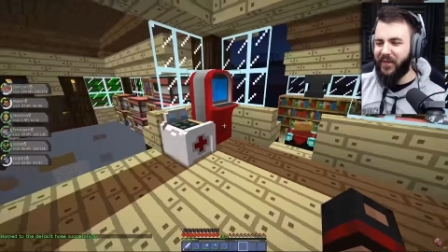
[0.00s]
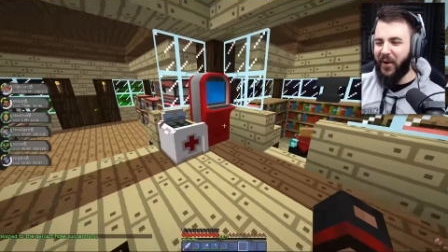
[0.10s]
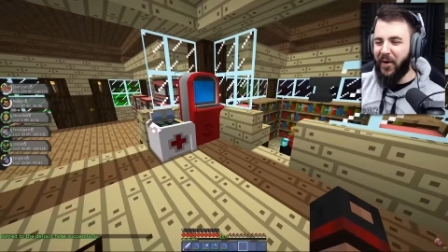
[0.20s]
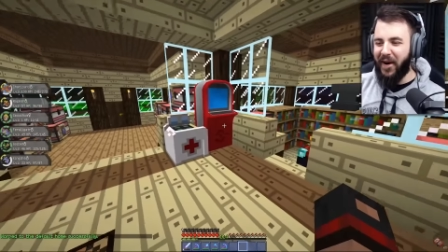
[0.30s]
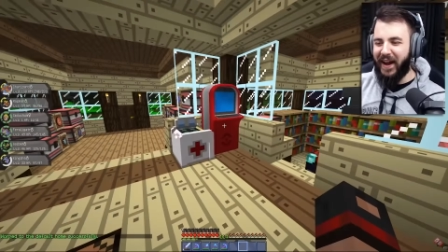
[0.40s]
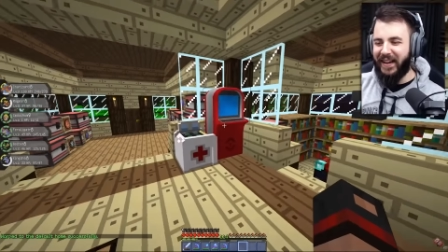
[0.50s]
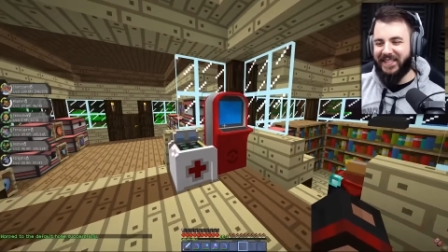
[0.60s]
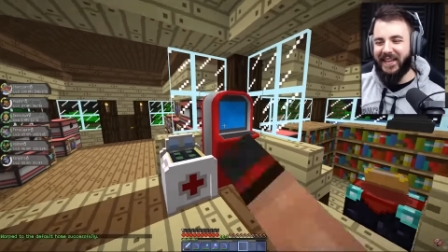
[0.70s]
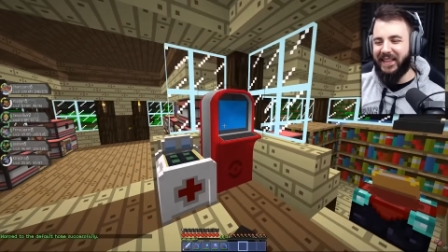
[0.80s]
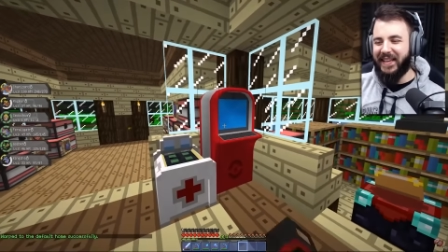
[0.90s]
All right,
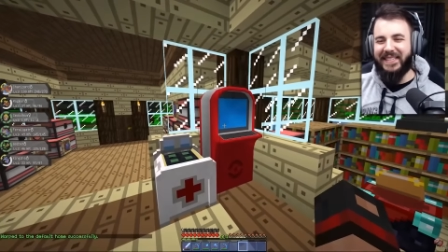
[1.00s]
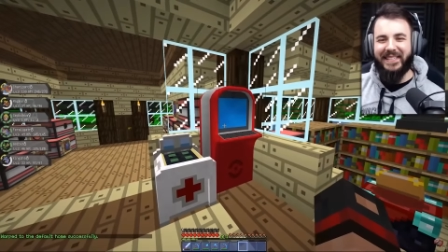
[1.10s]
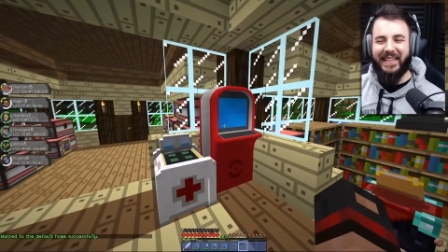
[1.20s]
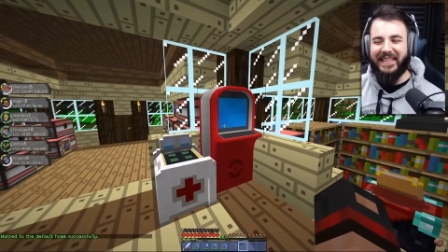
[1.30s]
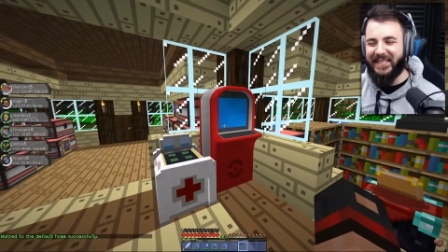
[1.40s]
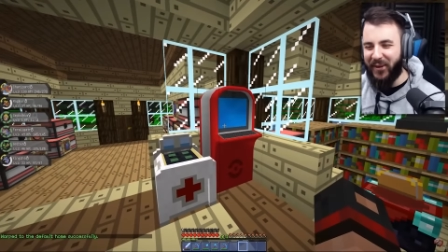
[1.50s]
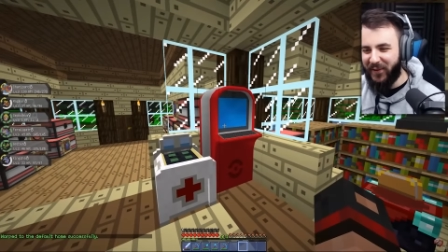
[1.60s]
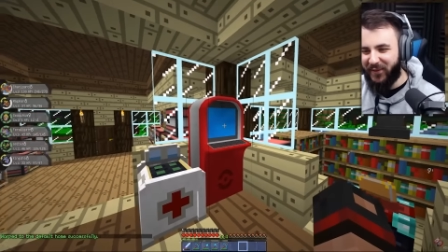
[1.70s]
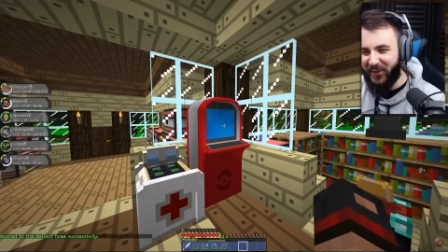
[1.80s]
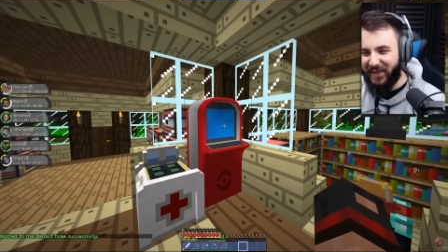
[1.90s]
so let's let's
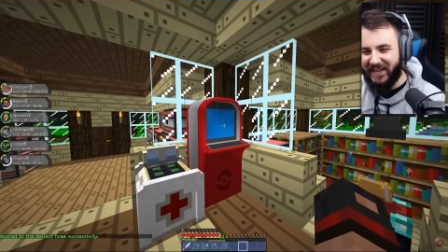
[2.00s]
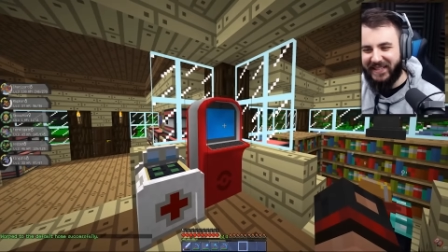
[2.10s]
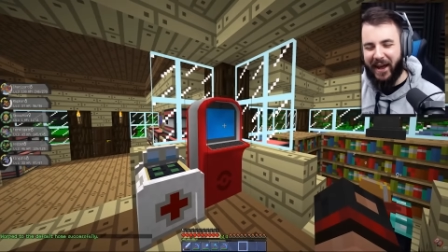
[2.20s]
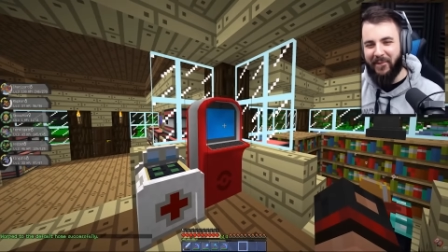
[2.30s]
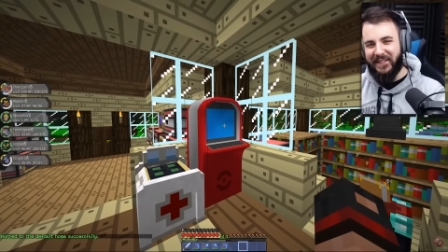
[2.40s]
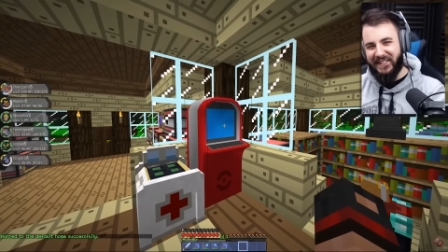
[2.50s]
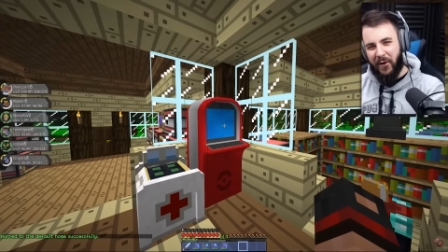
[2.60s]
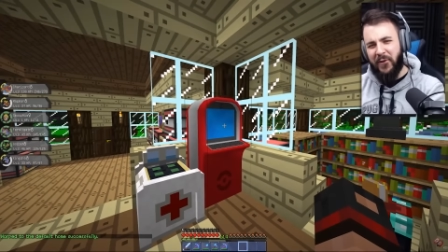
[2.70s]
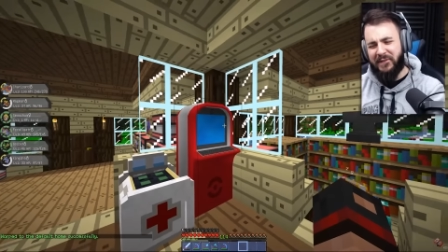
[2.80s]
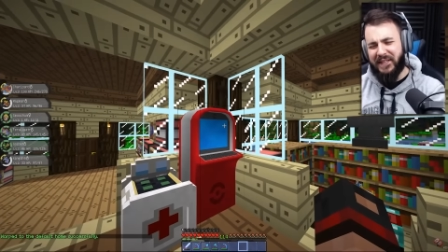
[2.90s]
sort through the damage
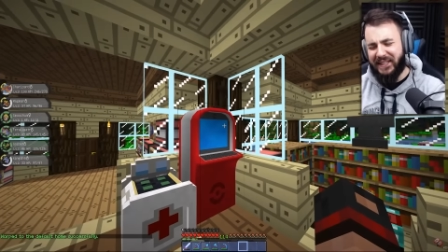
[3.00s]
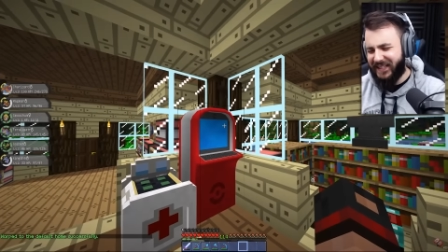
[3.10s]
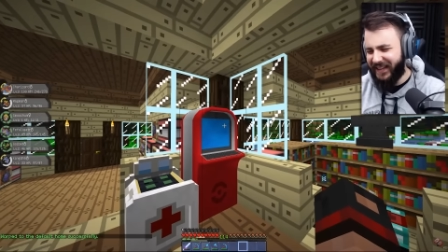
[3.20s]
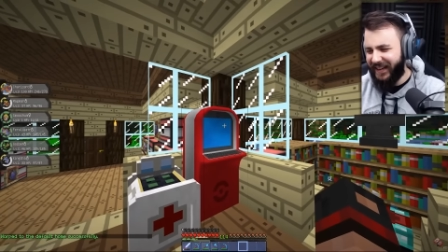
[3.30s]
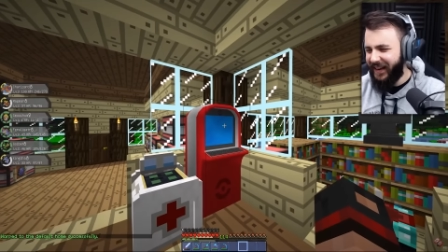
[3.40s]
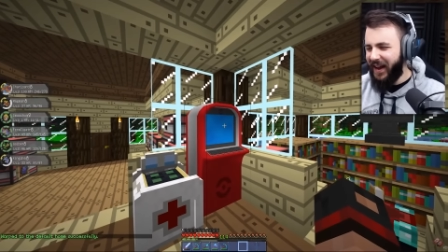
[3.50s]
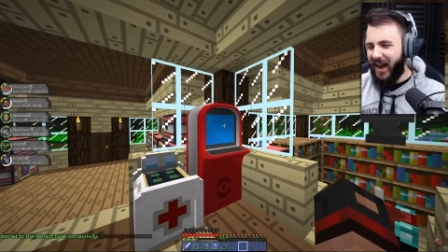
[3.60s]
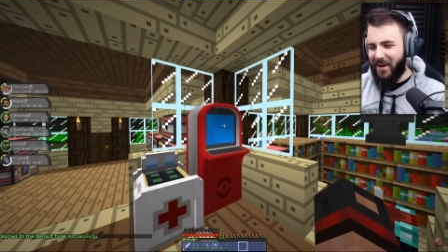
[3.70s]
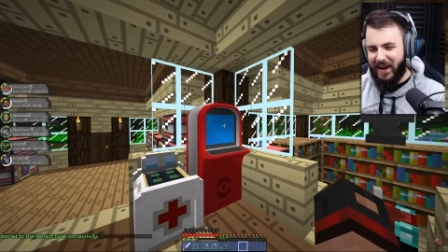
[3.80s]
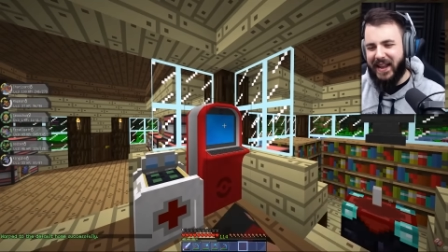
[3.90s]
that we've done today. And by